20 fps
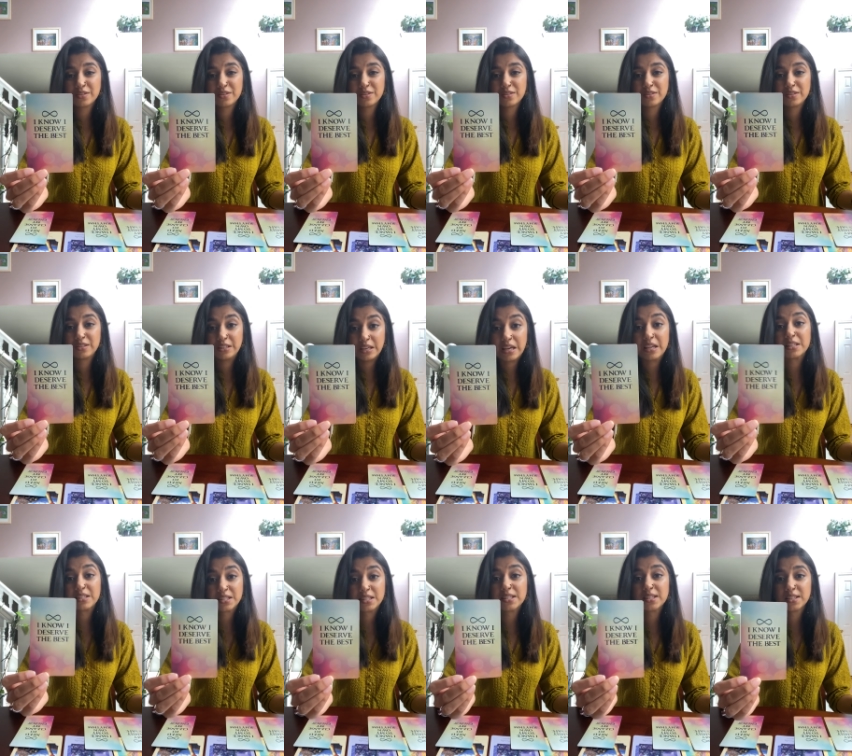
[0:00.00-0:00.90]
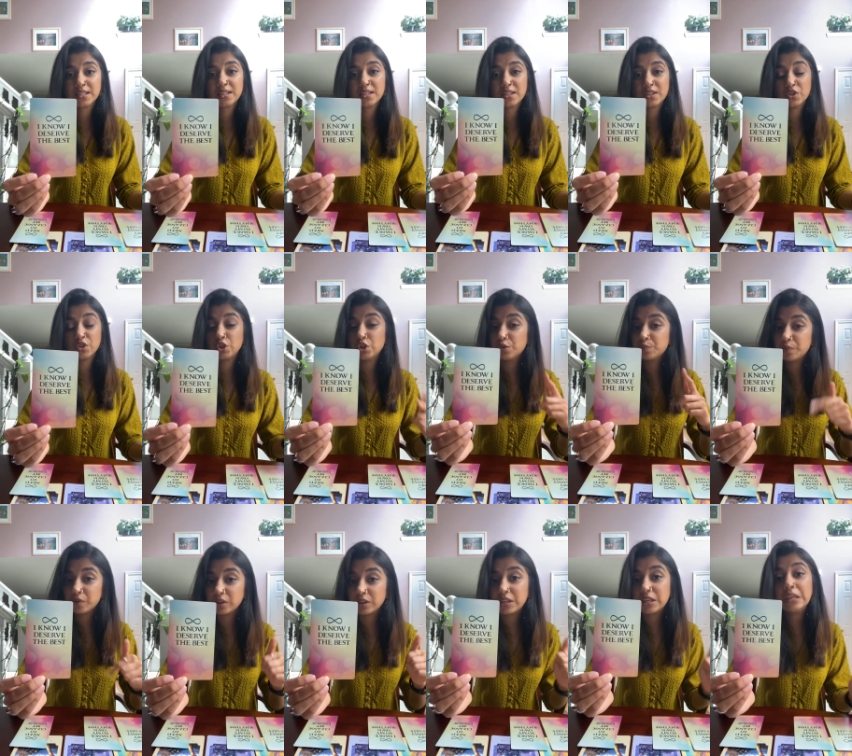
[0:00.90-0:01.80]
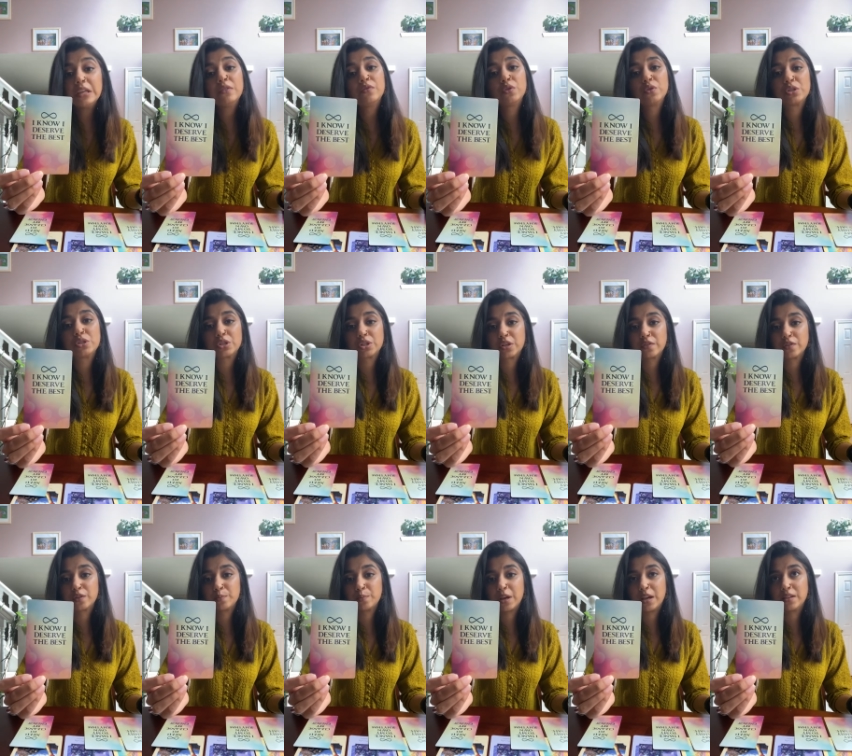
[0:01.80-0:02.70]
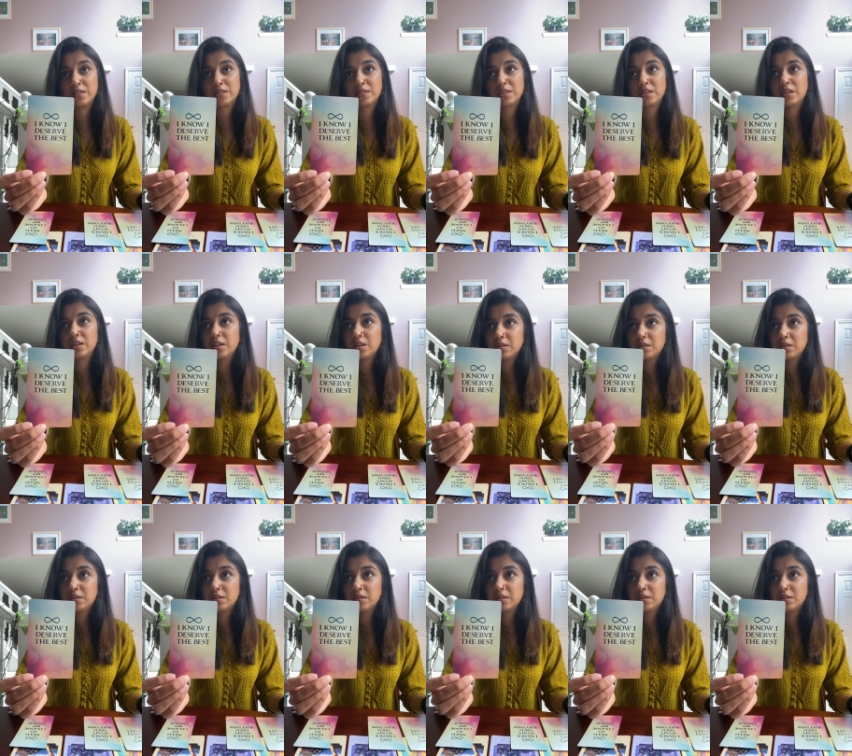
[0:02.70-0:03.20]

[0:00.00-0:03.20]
Yes. Do you believe you deserve the best?